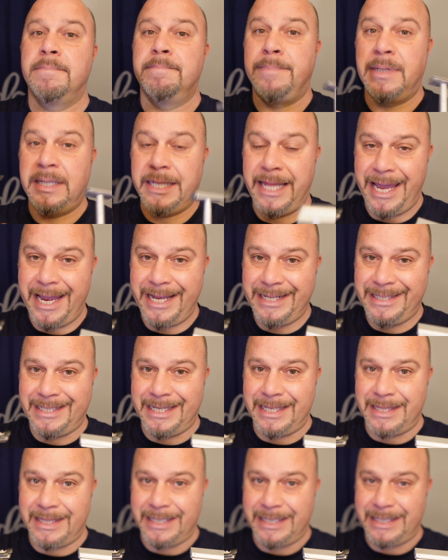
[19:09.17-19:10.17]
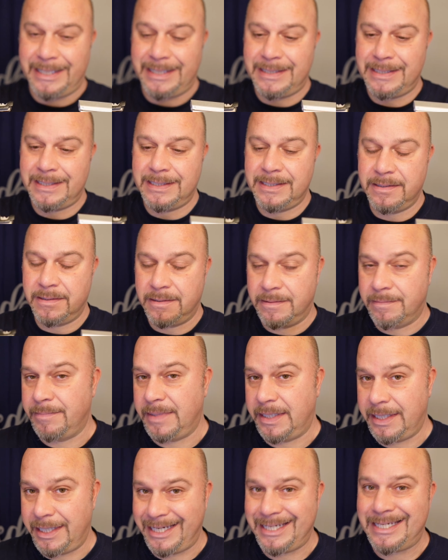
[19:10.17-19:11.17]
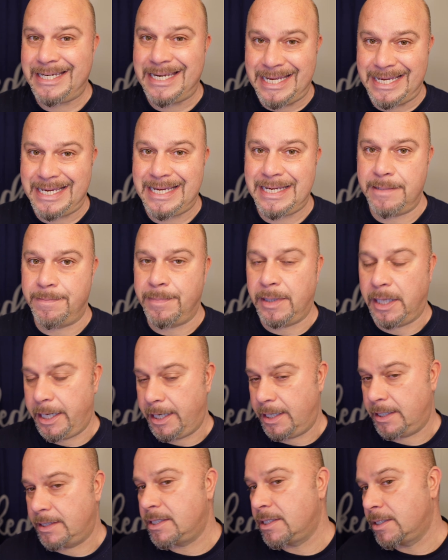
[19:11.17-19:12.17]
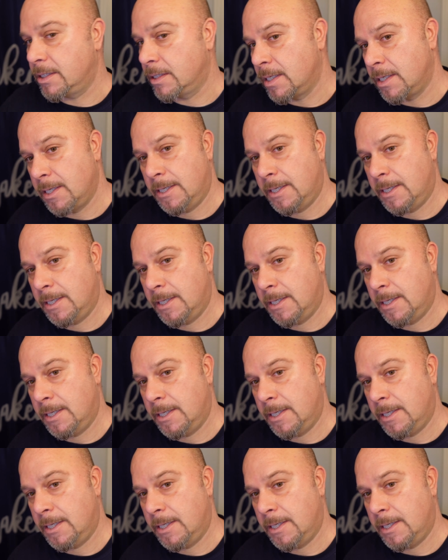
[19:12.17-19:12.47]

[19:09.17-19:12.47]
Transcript: blades in these, meaning DE blades,